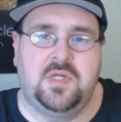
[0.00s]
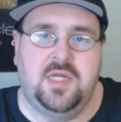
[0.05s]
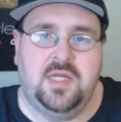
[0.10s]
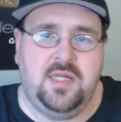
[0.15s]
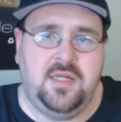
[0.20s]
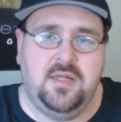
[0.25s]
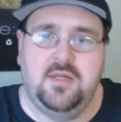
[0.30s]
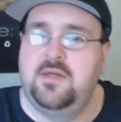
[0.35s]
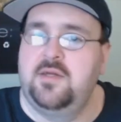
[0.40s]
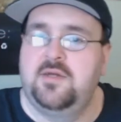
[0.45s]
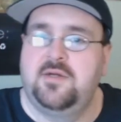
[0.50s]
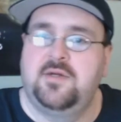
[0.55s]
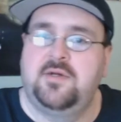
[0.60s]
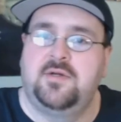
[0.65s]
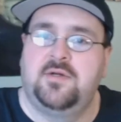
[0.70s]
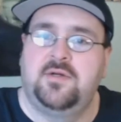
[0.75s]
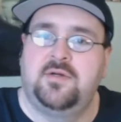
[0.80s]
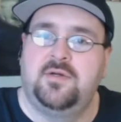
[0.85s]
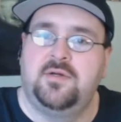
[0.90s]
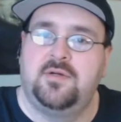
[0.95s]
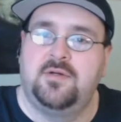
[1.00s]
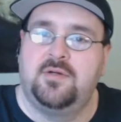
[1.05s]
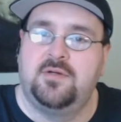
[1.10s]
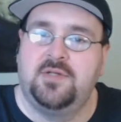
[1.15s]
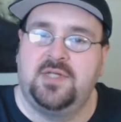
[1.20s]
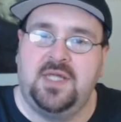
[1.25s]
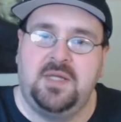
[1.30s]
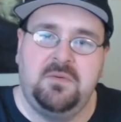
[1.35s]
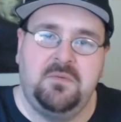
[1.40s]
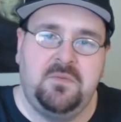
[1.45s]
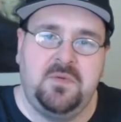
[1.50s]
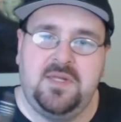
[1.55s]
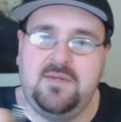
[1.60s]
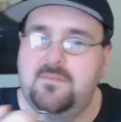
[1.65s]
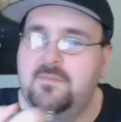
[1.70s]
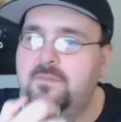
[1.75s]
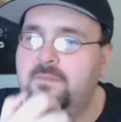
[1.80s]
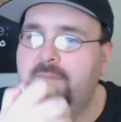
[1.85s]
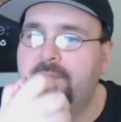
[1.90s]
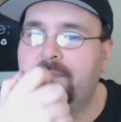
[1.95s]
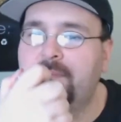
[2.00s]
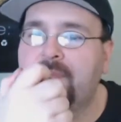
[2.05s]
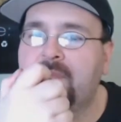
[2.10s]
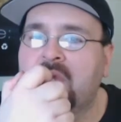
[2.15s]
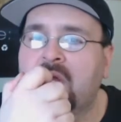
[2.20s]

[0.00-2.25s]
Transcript: Okay, let's have a vape.